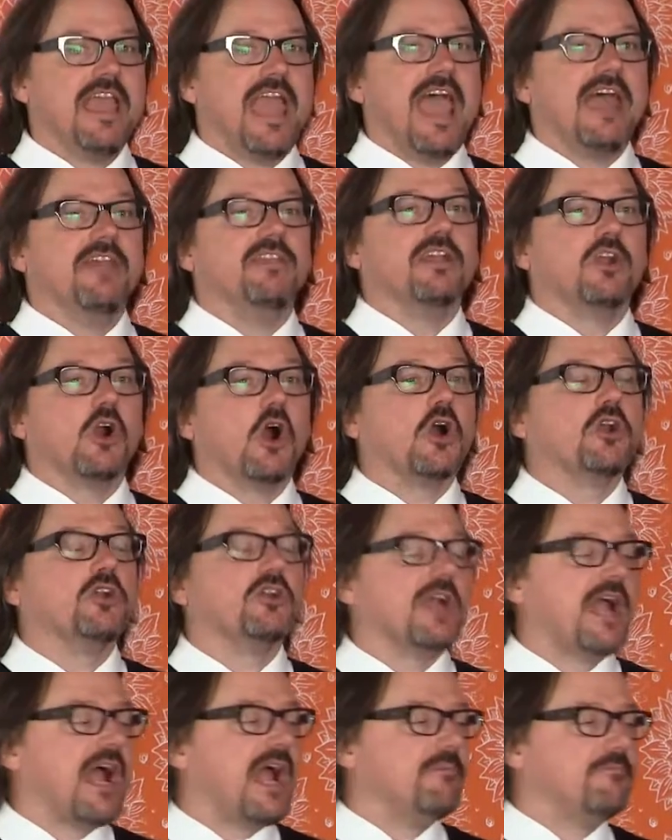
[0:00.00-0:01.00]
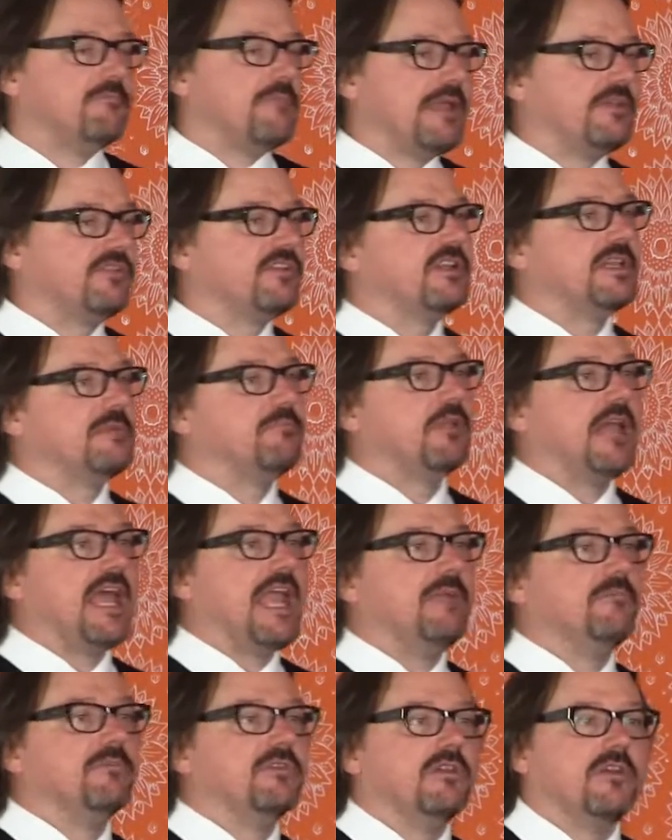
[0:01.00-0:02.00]
And the Gartner guy basically
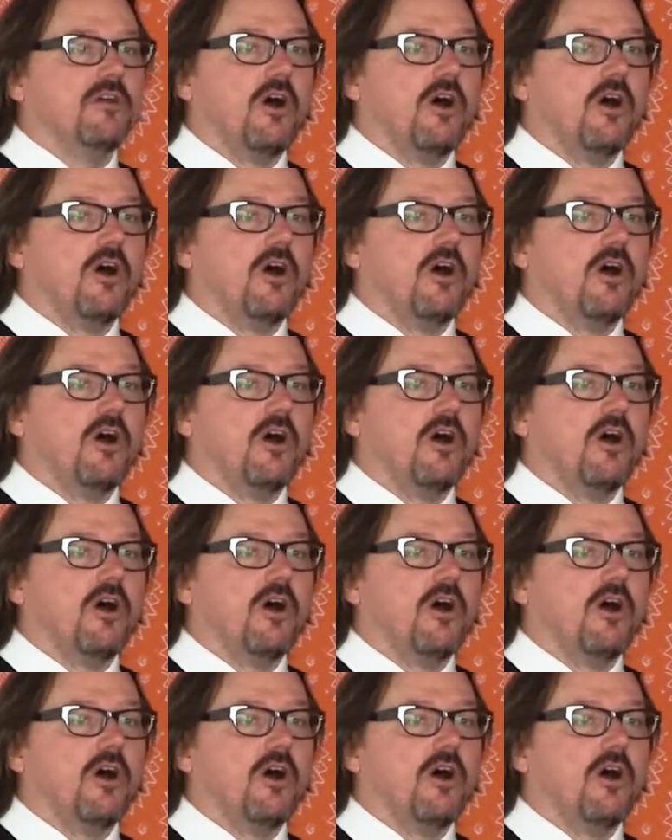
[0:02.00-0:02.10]
blamed